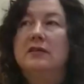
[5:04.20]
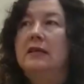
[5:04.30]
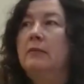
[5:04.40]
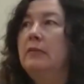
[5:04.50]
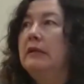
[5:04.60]
it
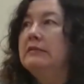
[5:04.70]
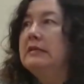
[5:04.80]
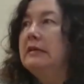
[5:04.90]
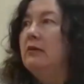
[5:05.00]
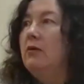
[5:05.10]
can be
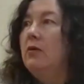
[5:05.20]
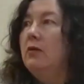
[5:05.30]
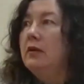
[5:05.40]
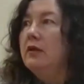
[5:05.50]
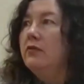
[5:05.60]
done
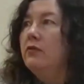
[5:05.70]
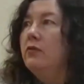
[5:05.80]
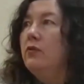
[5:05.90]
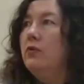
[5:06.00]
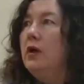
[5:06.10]
only
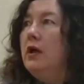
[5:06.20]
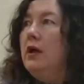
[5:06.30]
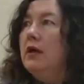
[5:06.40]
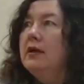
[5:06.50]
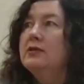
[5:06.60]
through
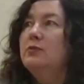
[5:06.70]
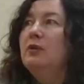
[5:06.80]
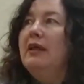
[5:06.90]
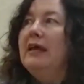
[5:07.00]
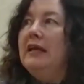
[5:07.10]

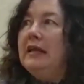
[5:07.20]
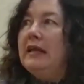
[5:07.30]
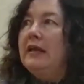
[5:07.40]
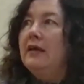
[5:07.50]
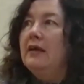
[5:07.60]

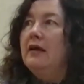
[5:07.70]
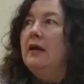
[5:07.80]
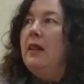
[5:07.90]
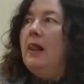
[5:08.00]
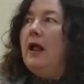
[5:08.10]
explaining
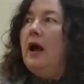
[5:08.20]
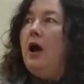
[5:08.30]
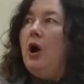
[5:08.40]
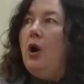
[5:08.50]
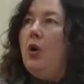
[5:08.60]

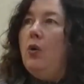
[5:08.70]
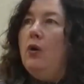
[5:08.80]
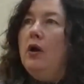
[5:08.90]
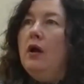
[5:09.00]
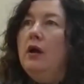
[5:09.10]

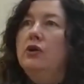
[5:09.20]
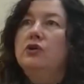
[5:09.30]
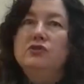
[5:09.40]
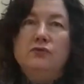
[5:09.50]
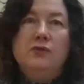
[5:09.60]
how
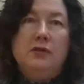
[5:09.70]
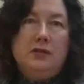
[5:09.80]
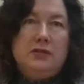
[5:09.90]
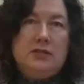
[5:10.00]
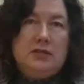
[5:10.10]
useful
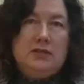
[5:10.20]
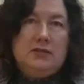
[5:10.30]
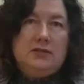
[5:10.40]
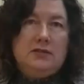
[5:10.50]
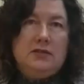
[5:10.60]
it
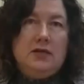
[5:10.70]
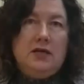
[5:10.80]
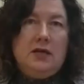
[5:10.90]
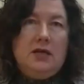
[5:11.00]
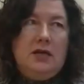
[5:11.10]
is
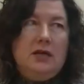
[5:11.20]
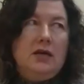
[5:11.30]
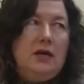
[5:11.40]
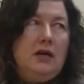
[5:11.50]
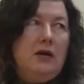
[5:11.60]

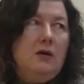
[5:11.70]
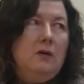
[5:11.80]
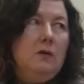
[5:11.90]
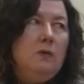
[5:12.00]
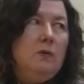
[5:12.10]

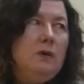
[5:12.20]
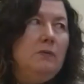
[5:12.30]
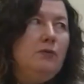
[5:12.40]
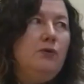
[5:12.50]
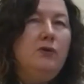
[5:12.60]
how
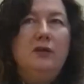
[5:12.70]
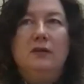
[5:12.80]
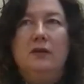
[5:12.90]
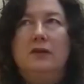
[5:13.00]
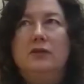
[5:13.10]

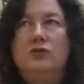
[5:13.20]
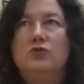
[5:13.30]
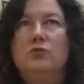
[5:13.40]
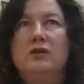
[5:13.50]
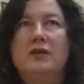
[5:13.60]
important it is
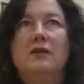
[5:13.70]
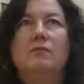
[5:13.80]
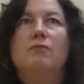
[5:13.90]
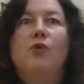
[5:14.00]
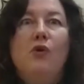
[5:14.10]
to be
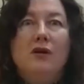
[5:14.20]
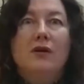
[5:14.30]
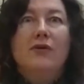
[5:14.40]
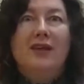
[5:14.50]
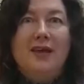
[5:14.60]
more
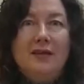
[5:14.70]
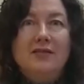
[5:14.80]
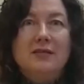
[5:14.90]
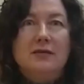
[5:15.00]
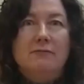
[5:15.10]

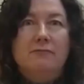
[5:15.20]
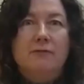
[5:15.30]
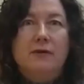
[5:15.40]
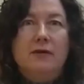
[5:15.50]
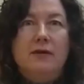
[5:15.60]
creative
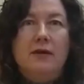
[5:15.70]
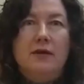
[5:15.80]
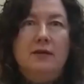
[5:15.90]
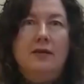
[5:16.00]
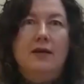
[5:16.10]

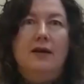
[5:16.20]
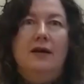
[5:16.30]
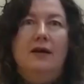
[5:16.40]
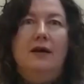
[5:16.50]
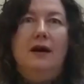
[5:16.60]
in
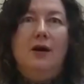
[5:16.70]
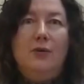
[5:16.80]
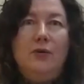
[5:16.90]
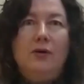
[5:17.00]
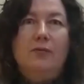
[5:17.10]

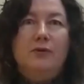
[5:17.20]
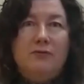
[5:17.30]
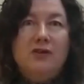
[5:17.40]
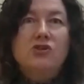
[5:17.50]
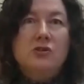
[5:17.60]
our
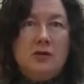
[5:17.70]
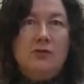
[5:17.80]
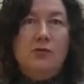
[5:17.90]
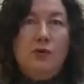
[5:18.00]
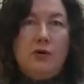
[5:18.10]
professional
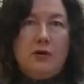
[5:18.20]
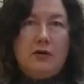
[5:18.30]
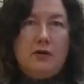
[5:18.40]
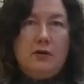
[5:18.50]
work.